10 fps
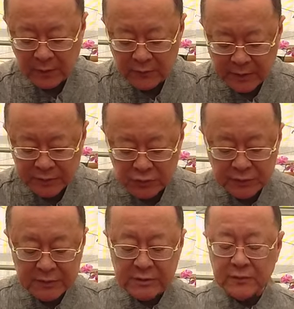okay, so
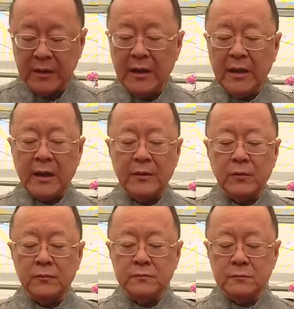this
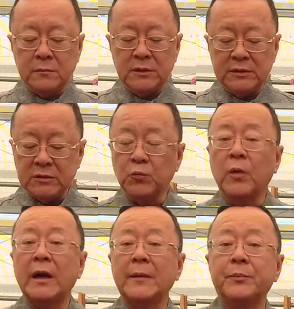is
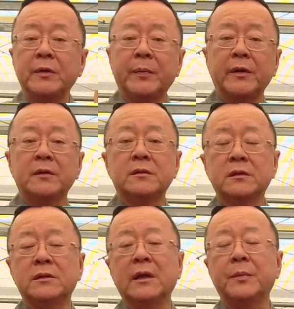what I prepared
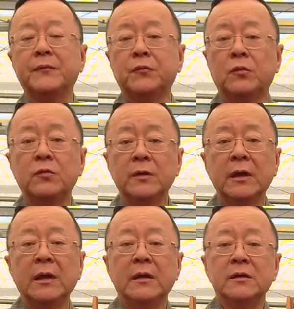the day before.
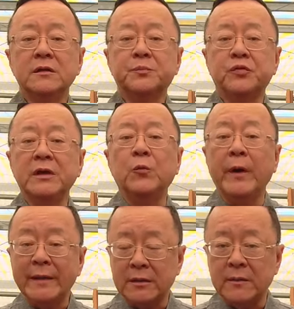It's
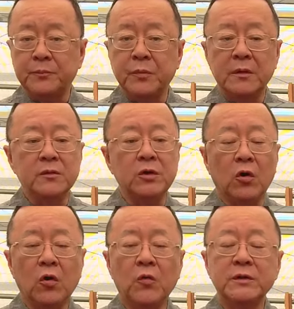pre-wet you
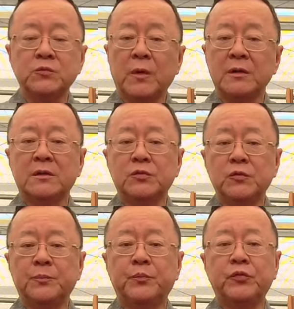always want to